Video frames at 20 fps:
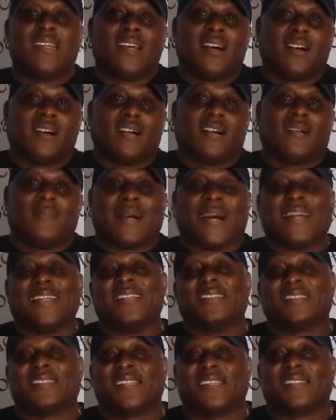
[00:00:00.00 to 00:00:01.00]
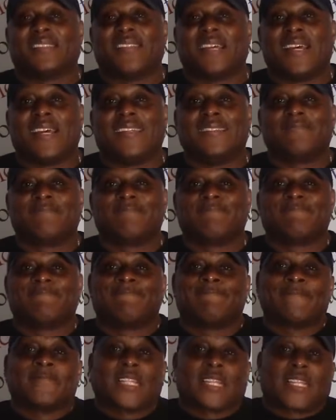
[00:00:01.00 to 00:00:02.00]
Um, I didn't think that
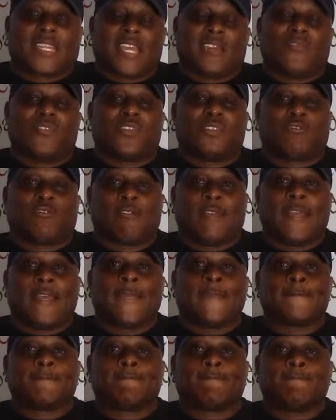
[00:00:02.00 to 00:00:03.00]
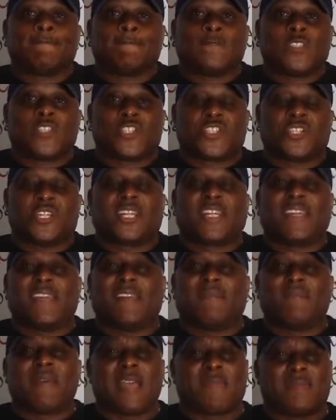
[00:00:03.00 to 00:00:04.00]
Kevin Durant should have
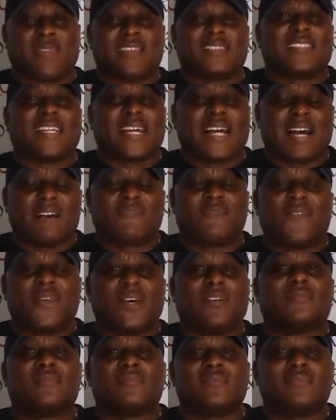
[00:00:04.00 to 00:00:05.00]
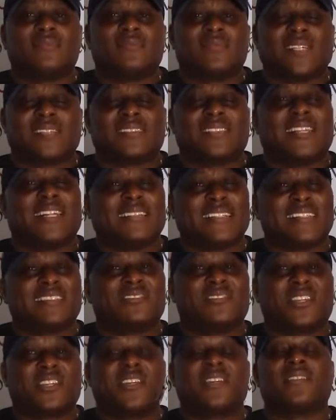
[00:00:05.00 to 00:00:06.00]
came back because I, I felt I said that's
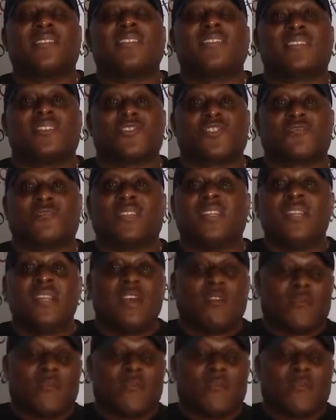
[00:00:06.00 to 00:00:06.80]
an Achilles injury.